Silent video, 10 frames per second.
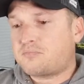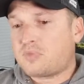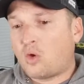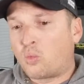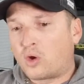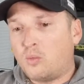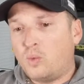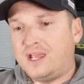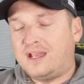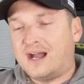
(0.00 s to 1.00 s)

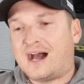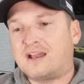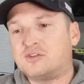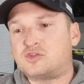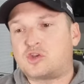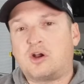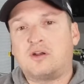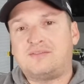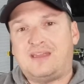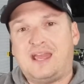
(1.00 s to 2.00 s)
We got to
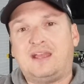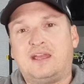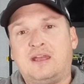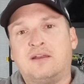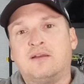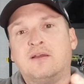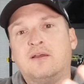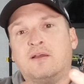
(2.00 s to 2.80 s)
start taking